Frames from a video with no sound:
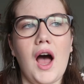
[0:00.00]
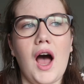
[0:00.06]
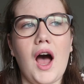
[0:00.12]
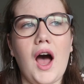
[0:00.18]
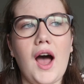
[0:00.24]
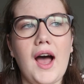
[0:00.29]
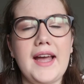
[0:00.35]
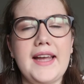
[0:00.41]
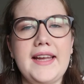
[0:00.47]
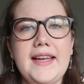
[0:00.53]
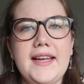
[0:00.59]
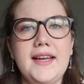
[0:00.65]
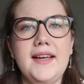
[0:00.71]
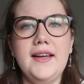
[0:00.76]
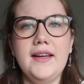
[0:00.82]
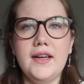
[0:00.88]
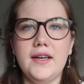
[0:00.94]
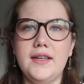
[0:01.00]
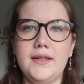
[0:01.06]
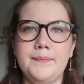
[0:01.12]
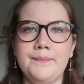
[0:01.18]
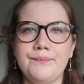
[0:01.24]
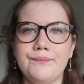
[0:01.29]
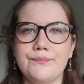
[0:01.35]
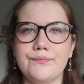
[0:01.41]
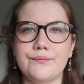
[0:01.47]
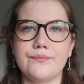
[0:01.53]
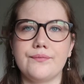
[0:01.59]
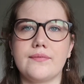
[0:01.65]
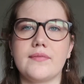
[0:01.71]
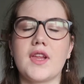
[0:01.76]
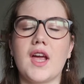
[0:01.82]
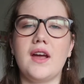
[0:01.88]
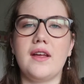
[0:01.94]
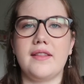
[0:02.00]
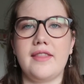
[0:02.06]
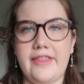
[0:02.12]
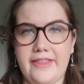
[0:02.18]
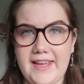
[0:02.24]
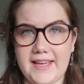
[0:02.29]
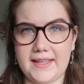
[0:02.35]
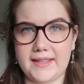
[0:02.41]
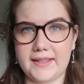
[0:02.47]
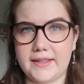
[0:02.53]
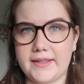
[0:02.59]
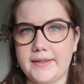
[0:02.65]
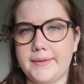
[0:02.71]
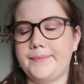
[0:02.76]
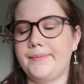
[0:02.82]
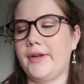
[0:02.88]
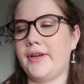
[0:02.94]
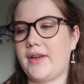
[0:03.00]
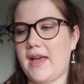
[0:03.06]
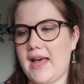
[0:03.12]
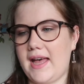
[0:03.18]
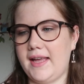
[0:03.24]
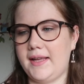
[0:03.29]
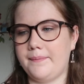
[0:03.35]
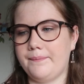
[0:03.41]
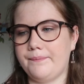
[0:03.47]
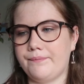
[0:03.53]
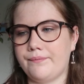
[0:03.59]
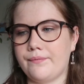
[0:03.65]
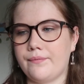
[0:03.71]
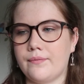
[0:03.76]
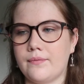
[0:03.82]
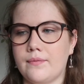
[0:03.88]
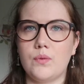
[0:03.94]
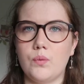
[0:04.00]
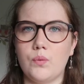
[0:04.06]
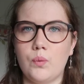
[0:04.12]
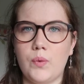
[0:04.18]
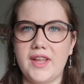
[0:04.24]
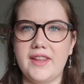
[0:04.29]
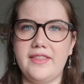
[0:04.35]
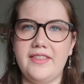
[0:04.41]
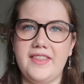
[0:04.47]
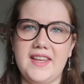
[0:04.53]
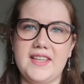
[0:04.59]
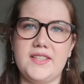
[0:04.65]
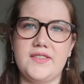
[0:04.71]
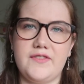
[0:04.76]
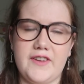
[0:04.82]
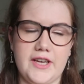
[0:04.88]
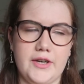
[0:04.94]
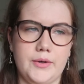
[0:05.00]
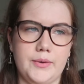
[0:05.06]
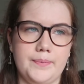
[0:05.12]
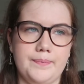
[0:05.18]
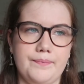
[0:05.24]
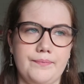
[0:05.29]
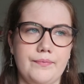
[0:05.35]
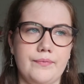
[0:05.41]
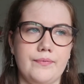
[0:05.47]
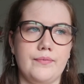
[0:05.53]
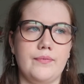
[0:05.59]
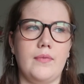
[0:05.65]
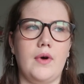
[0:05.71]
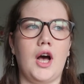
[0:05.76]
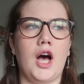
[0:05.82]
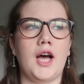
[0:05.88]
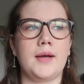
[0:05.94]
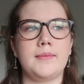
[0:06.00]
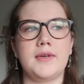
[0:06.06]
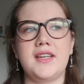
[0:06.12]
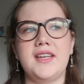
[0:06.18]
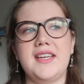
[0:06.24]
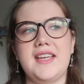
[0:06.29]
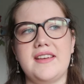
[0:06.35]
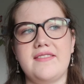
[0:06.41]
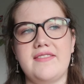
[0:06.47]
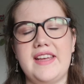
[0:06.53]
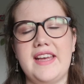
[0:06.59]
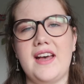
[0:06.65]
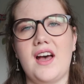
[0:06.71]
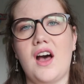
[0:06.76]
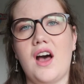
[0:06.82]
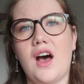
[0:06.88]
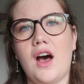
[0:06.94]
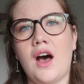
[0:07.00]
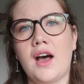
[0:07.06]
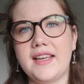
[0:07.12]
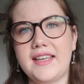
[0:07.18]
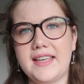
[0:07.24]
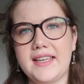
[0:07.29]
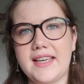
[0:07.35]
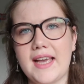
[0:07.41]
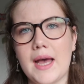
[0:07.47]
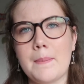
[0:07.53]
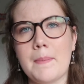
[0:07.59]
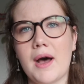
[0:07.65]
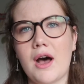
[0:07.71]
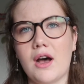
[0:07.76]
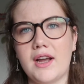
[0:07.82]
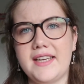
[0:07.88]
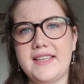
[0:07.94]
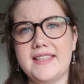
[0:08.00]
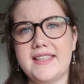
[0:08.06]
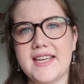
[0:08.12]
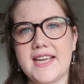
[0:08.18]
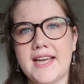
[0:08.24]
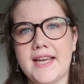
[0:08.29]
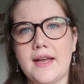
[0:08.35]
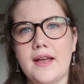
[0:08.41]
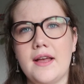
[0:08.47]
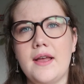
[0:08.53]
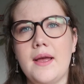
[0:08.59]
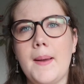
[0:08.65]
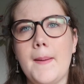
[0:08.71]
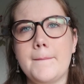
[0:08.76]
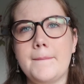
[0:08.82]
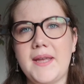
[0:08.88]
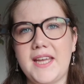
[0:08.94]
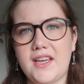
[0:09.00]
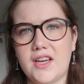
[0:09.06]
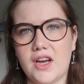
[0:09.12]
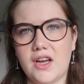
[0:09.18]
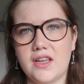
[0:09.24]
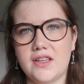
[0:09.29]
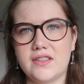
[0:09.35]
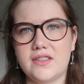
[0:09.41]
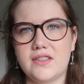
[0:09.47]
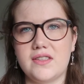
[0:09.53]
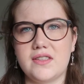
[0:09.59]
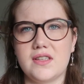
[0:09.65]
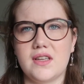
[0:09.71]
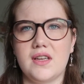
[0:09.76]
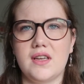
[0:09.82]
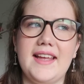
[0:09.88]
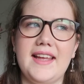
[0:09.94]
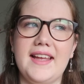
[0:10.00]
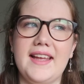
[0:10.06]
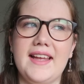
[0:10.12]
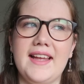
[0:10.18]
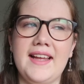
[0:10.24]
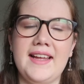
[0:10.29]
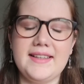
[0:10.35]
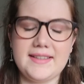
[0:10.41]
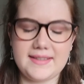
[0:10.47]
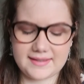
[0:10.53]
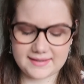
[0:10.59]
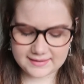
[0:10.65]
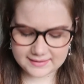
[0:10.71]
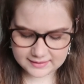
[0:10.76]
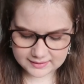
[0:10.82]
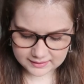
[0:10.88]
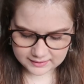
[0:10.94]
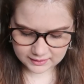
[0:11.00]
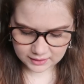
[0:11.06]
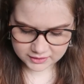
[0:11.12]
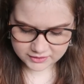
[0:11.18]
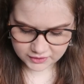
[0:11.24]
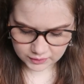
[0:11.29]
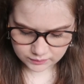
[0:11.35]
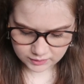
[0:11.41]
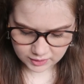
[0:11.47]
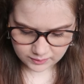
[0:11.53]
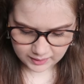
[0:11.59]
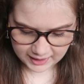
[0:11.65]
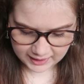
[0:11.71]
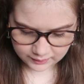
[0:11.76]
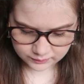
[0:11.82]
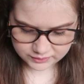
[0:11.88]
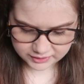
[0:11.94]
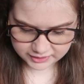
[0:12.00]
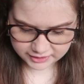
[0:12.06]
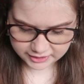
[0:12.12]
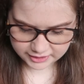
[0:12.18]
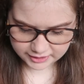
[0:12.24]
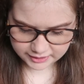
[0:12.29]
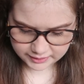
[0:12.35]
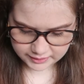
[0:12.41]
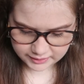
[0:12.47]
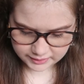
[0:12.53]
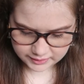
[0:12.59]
I think, okay, with this film, I'm gonna give it, I can get behind it, because it's, I don't know how to,